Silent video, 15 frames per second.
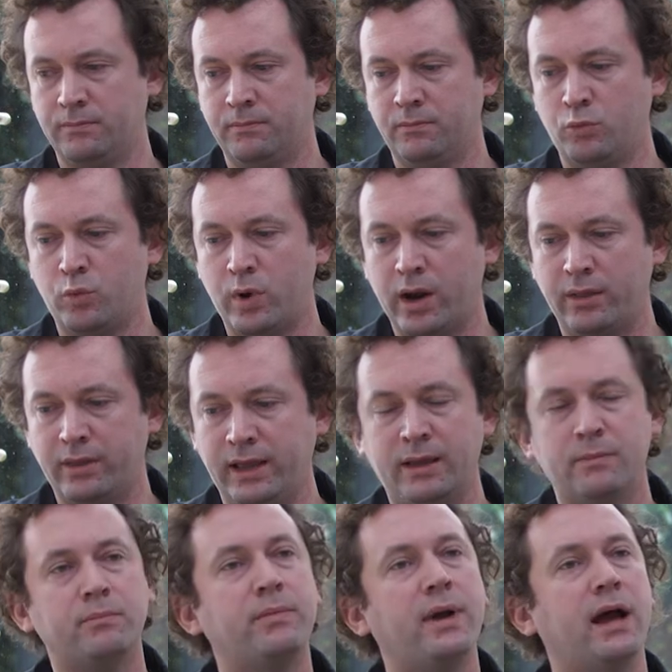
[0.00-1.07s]
where the
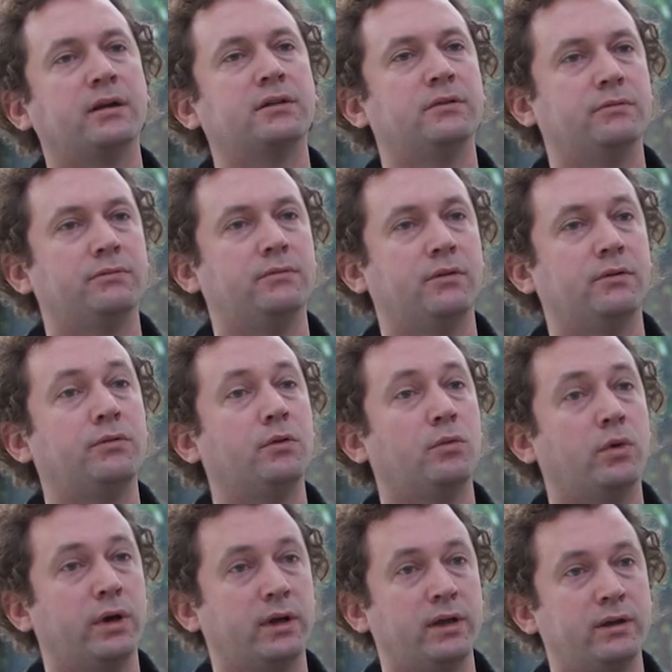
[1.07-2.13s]
impact of the
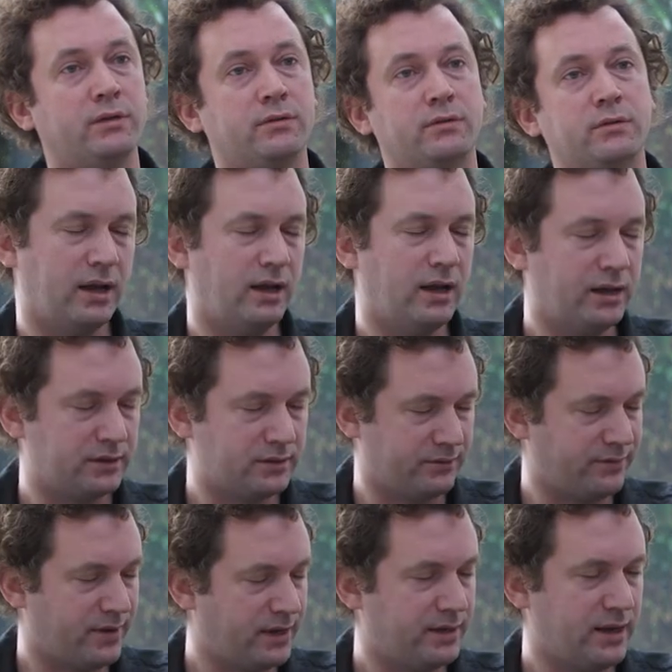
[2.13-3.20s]
work is. I like to
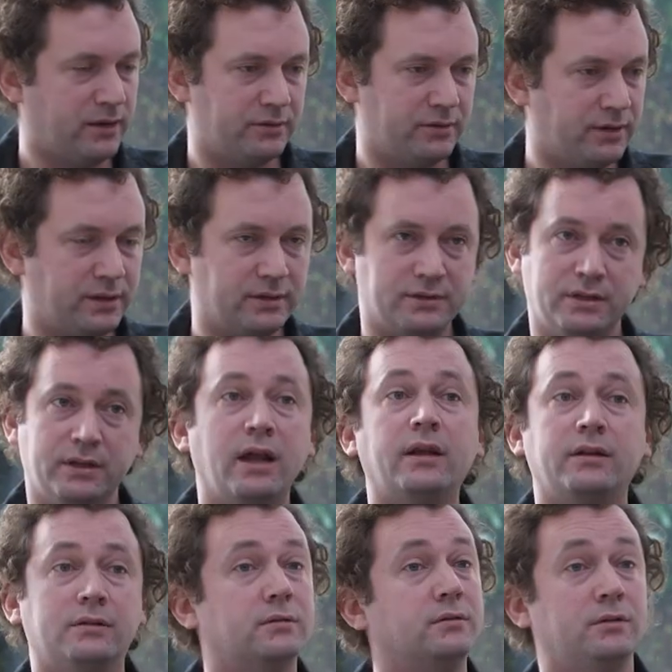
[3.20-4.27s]
find out things that
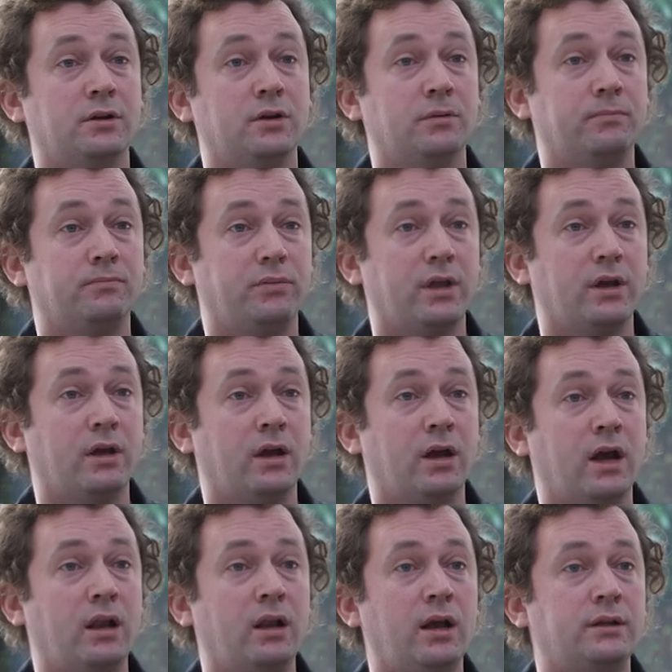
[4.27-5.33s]
I don't know.
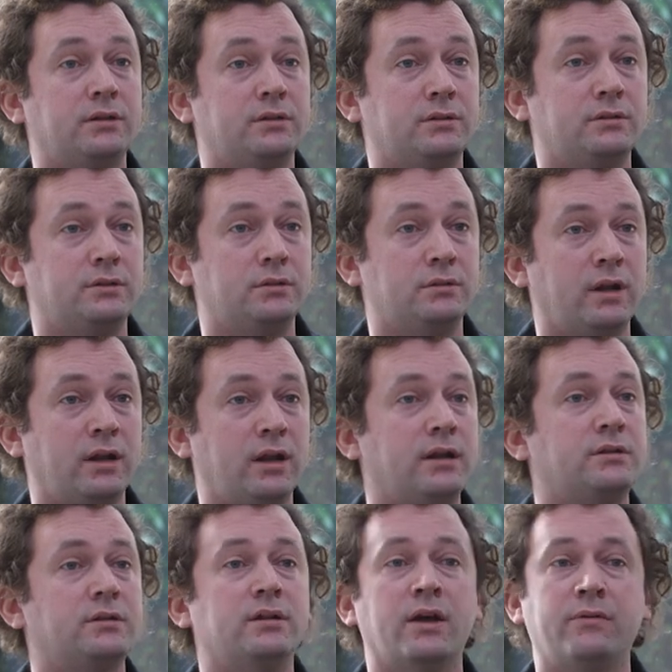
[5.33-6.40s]
I like
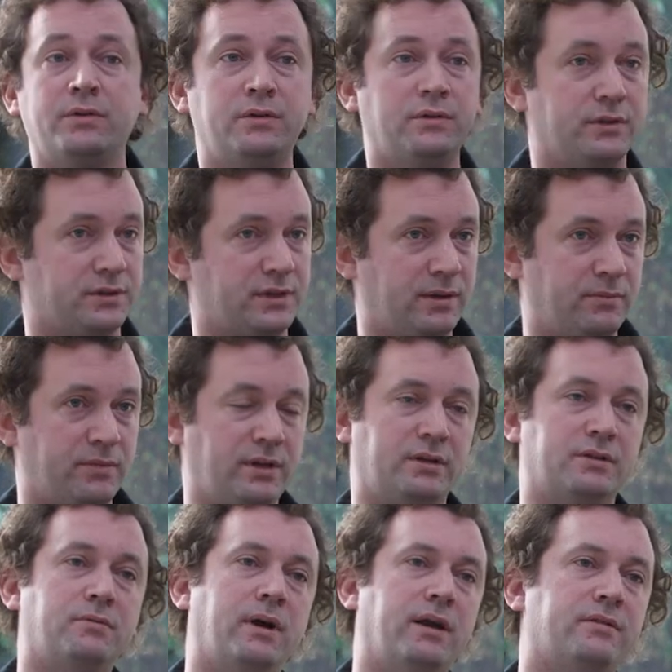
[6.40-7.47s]
to never do the same
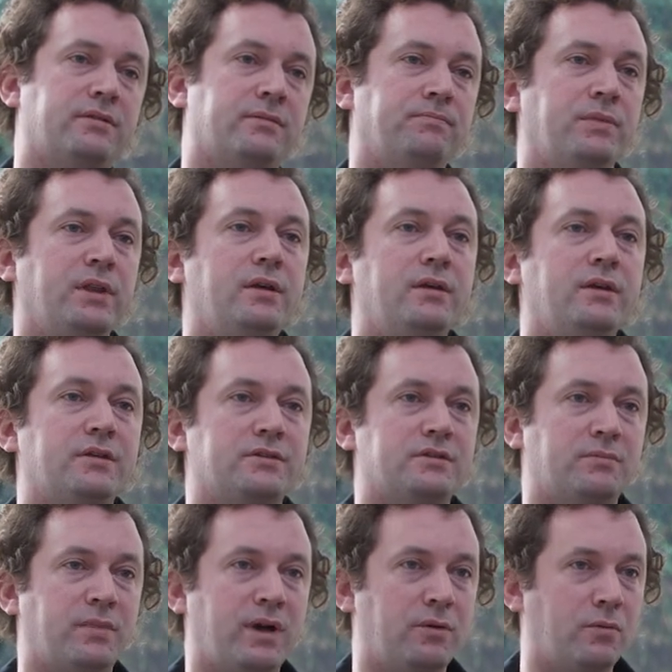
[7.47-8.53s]
thing twice.
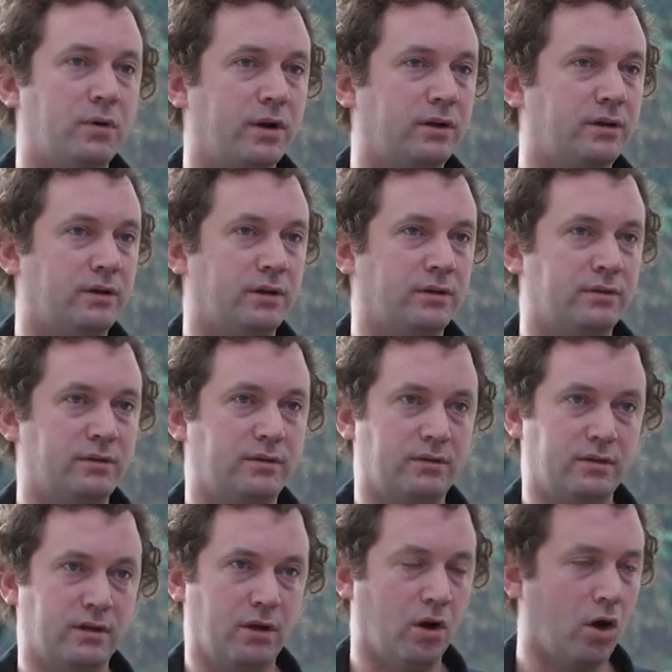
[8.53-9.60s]
So my work
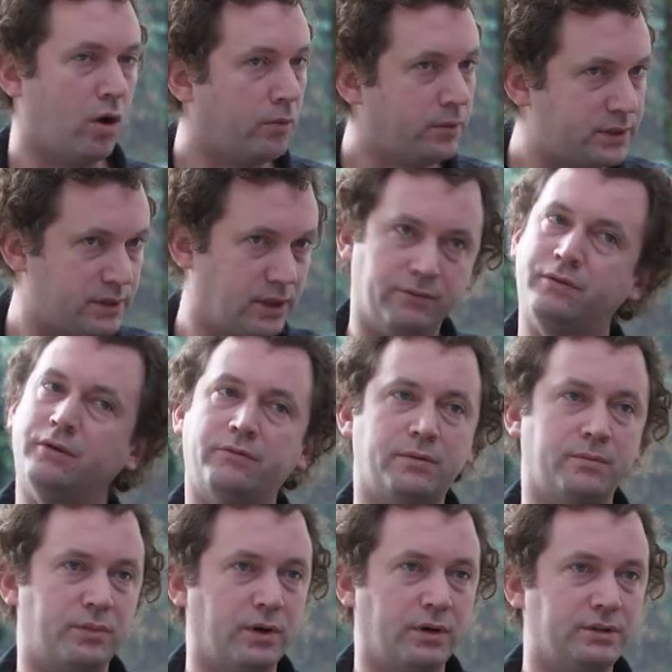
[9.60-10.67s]
is always different
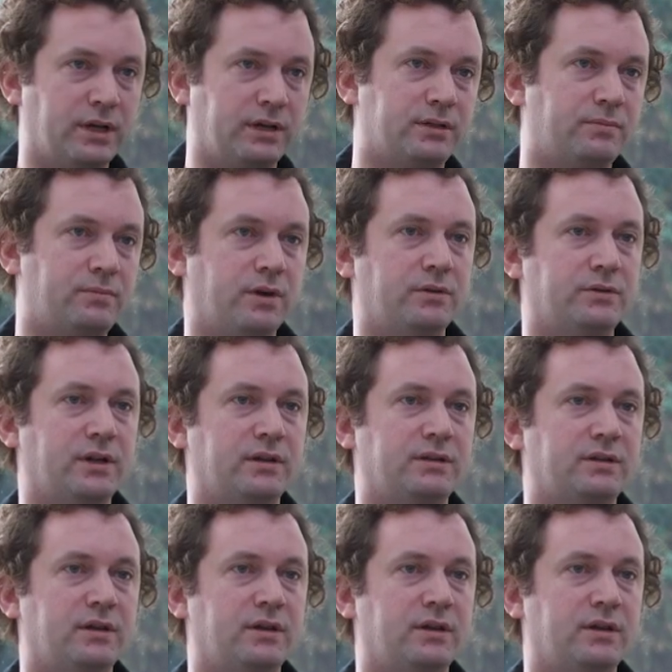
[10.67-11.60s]
from project to project.